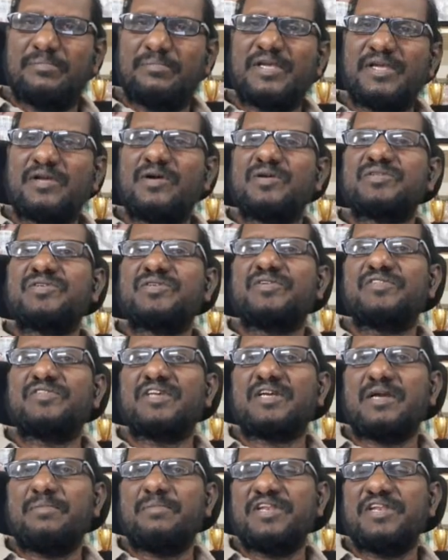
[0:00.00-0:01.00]
because of
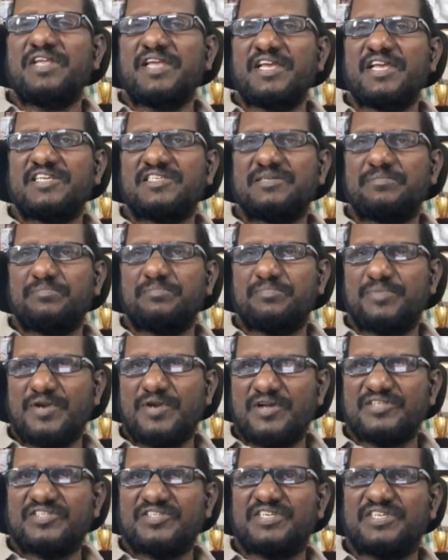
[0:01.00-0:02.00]
the communication
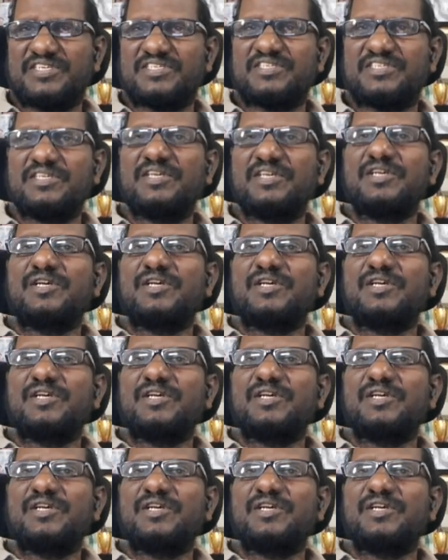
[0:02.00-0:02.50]
process,